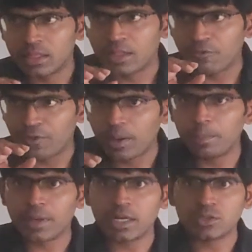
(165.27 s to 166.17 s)
the
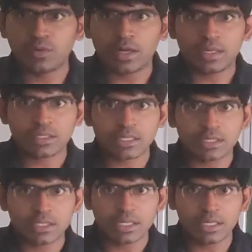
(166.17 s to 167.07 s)
frame, because we are
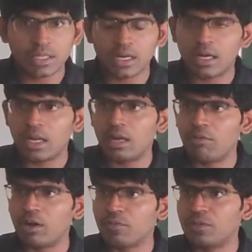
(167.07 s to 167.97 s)
discussing in the
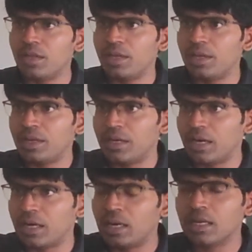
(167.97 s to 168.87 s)
level of the
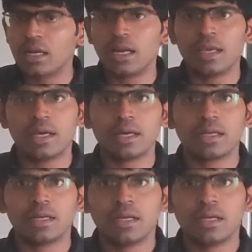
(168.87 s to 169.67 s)
data link layer,